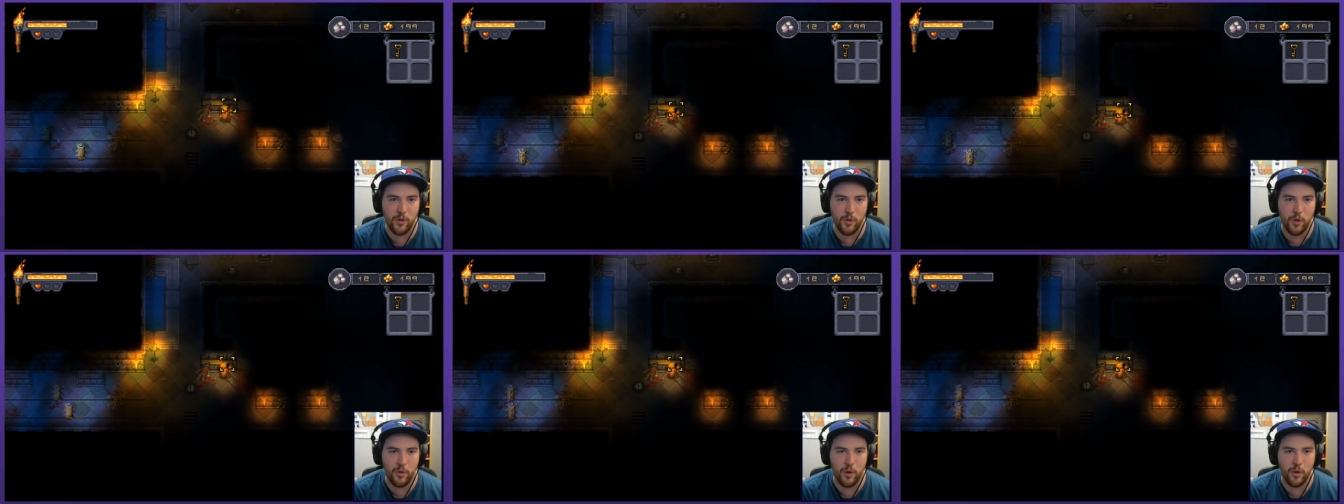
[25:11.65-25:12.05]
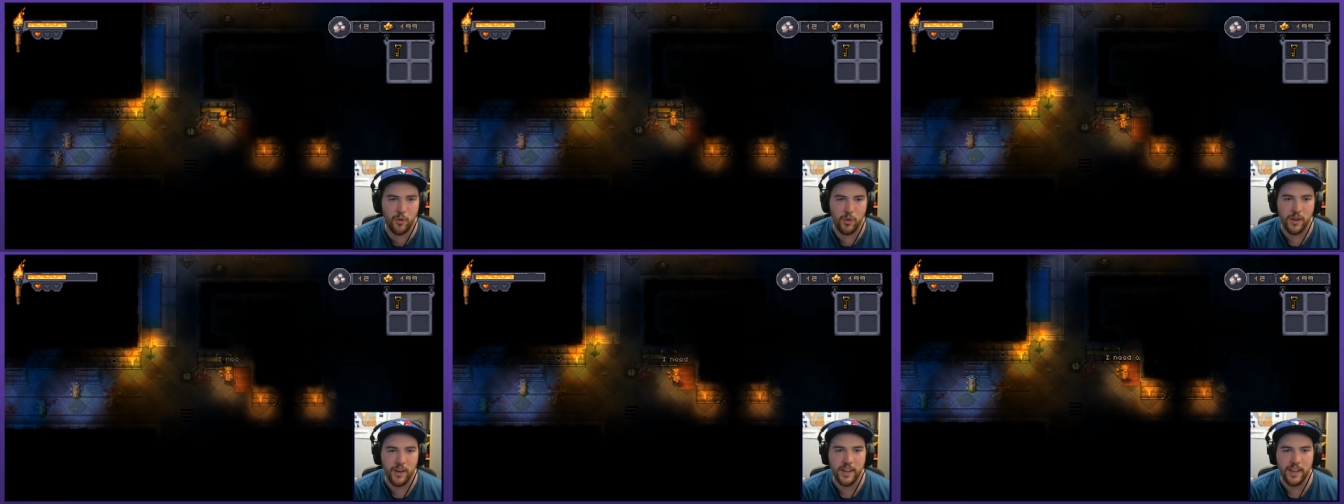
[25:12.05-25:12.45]
Oh, oh,
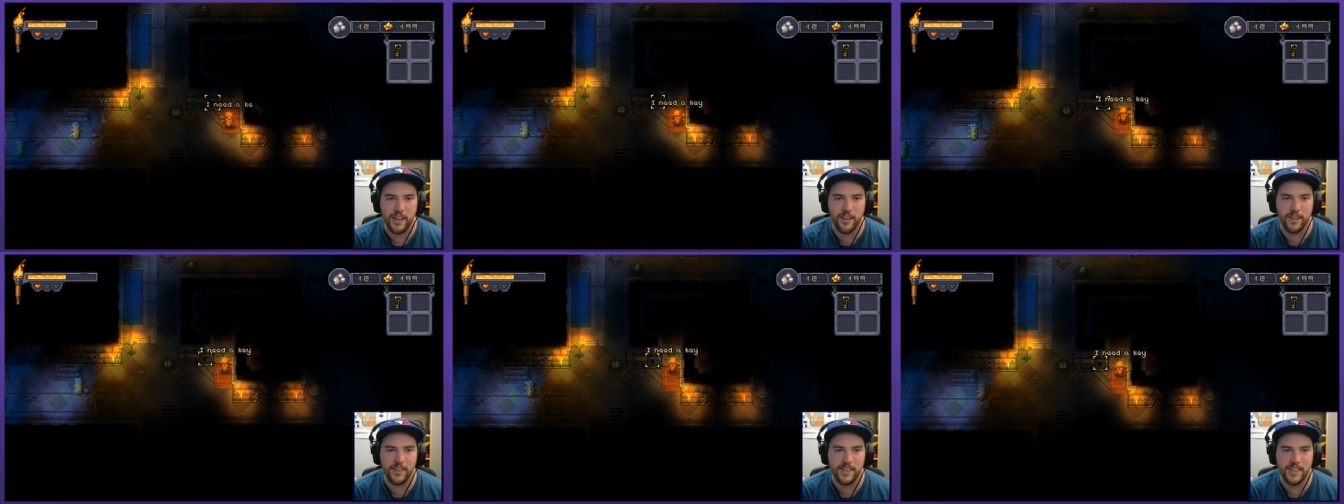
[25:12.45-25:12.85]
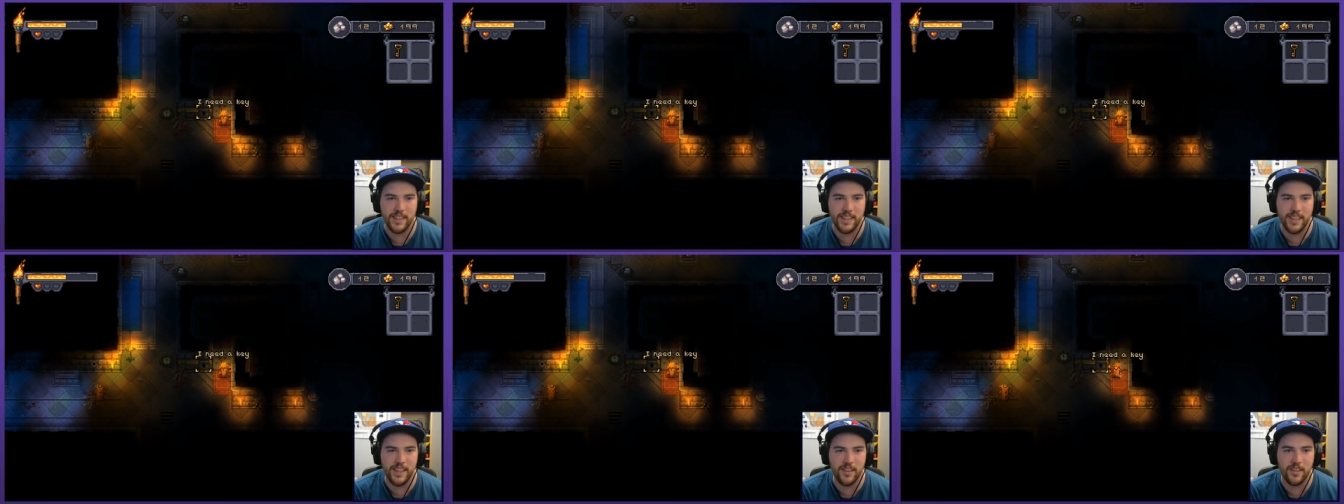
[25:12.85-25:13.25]
oh, here's,
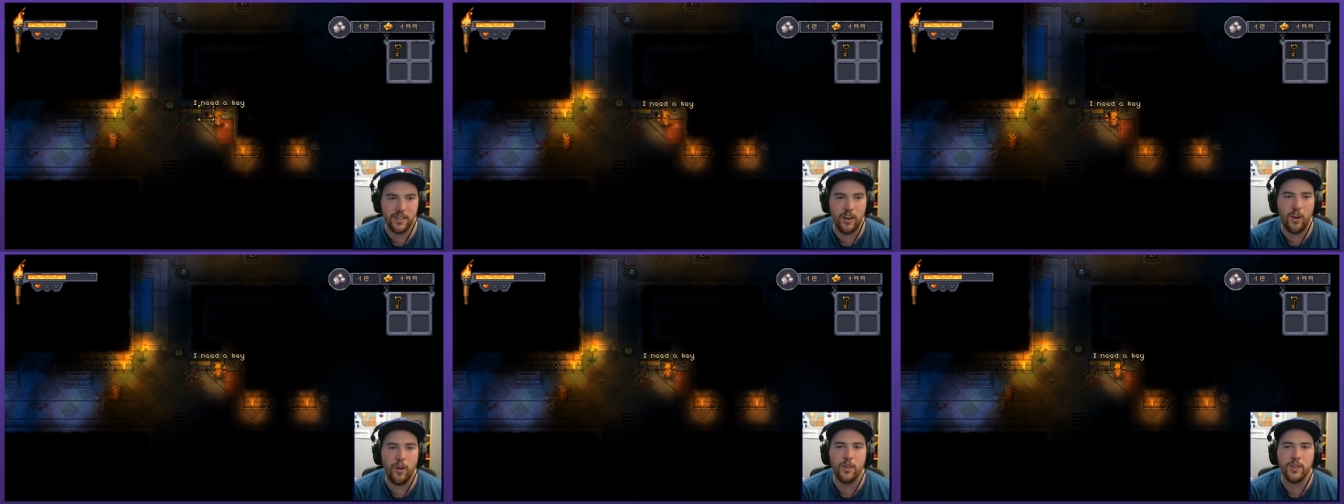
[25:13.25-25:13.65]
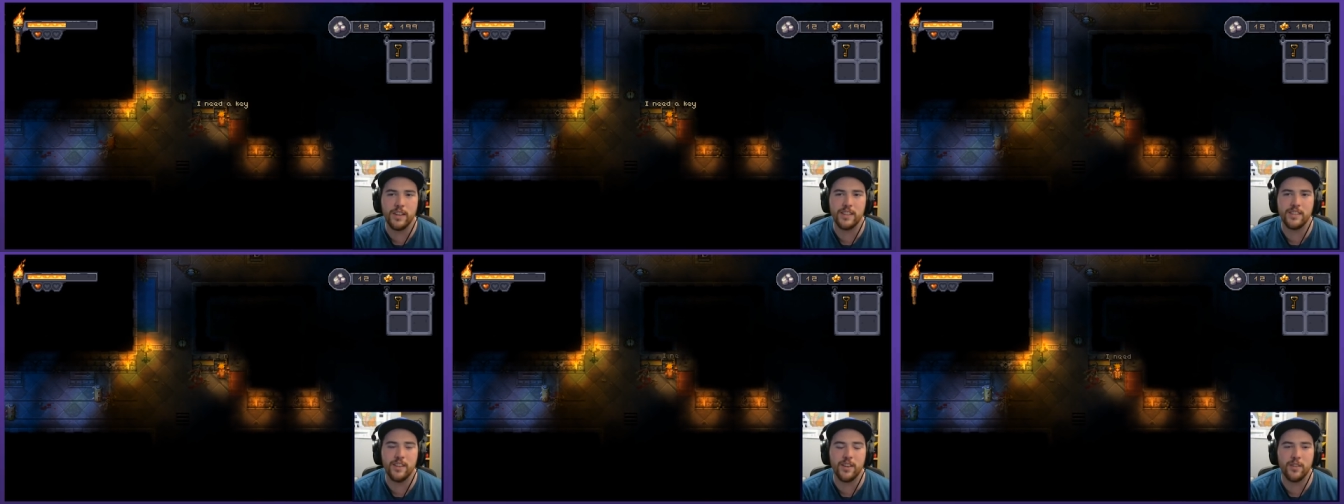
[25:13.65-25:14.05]
here, oh,
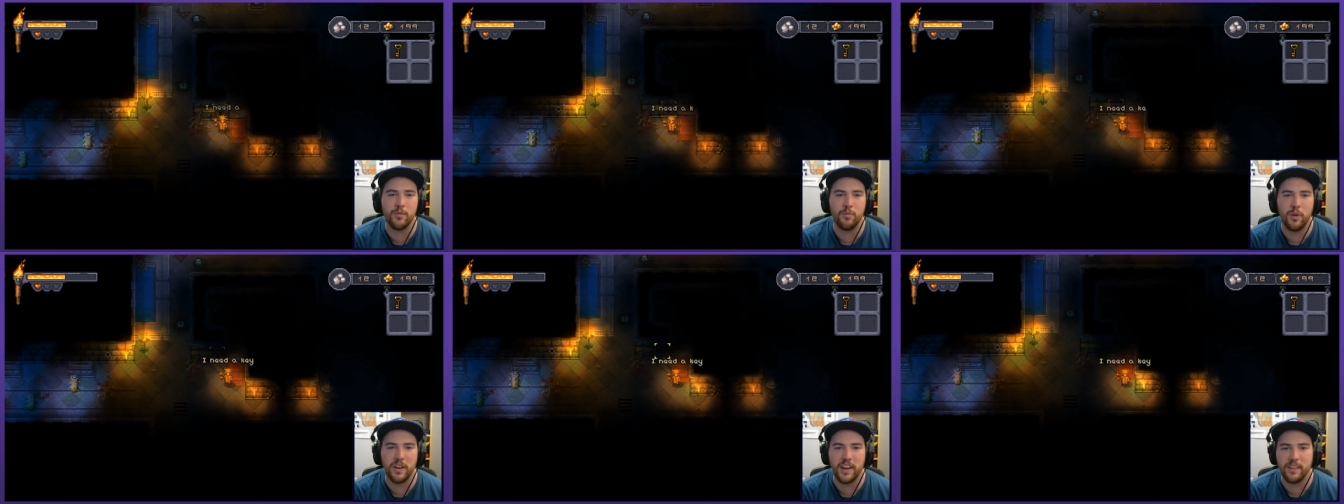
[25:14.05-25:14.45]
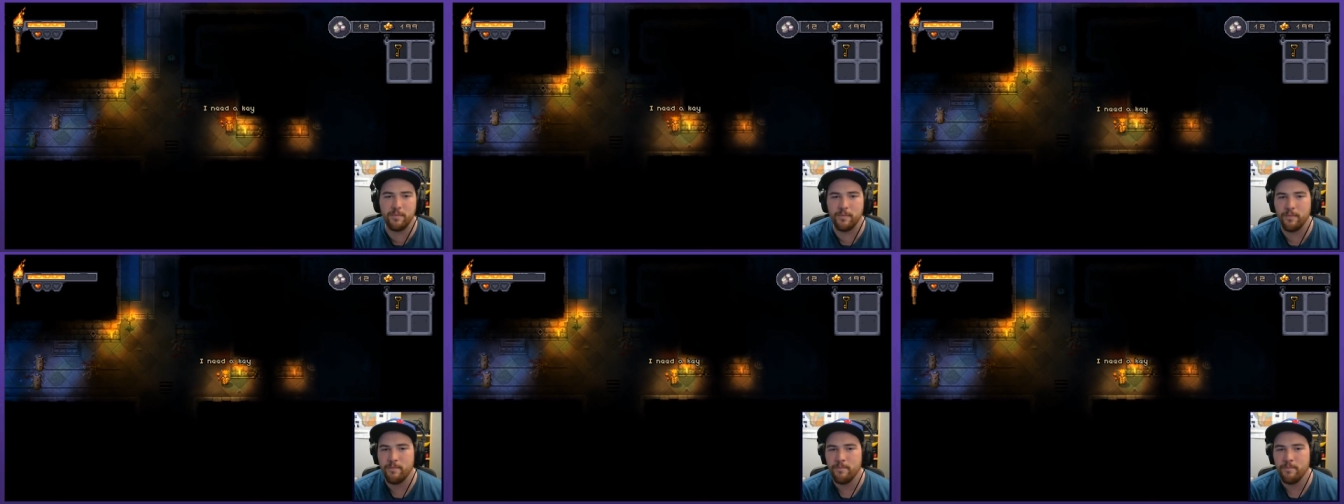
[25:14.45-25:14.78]
that's not the one I...